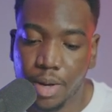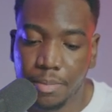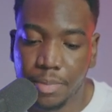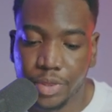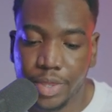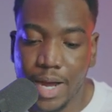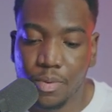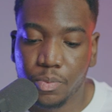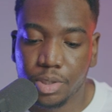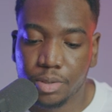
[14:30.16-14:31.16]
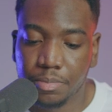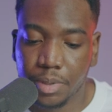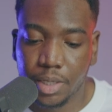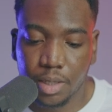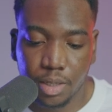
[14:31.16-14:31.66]
but that wouldn't
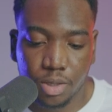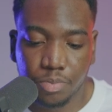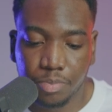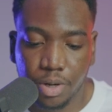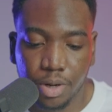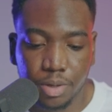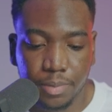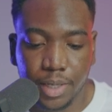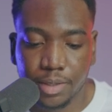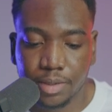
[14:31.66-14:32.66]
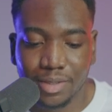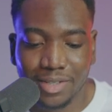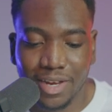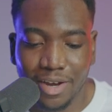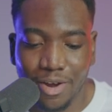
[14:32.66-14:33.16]
be a good product because
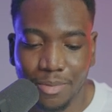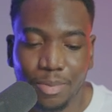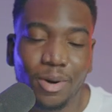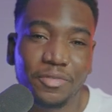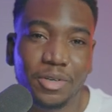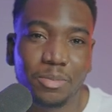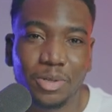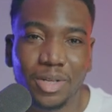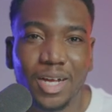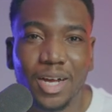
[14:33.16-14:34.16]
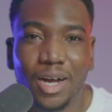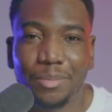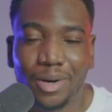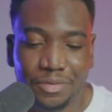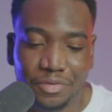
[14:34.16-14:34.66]
it's not profitable.
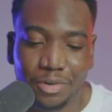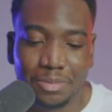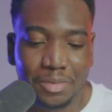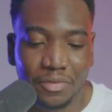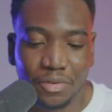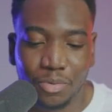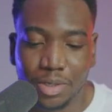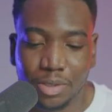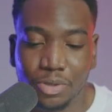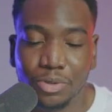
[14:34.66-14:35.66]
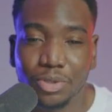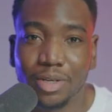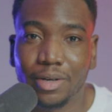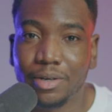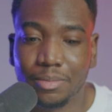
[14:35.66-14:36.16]
Apart from if you want to lose a
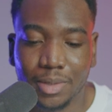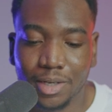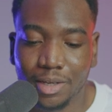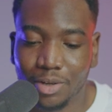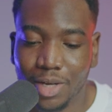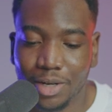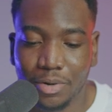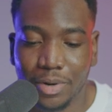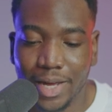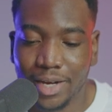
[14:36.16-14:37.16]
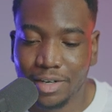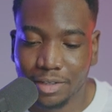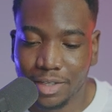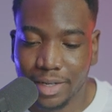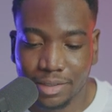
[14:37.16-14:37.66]
lot of money, you can go ahead
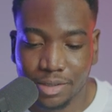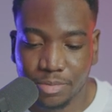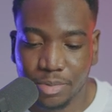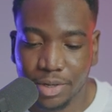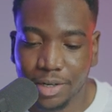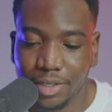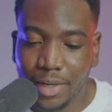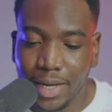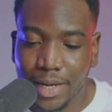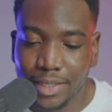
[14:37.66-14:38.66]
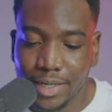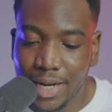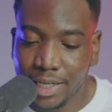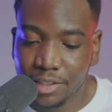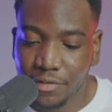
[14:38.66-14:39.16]
and test this product. And the
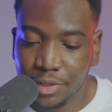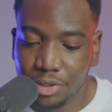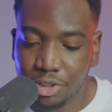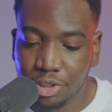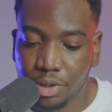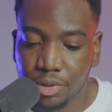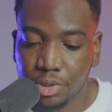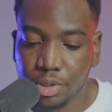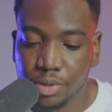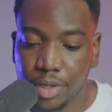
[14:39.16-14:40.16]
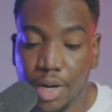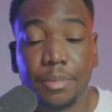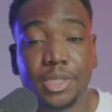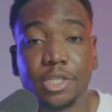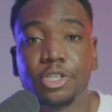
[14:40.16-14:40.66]
next field shows you the
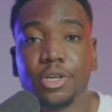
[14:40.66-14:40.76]
competition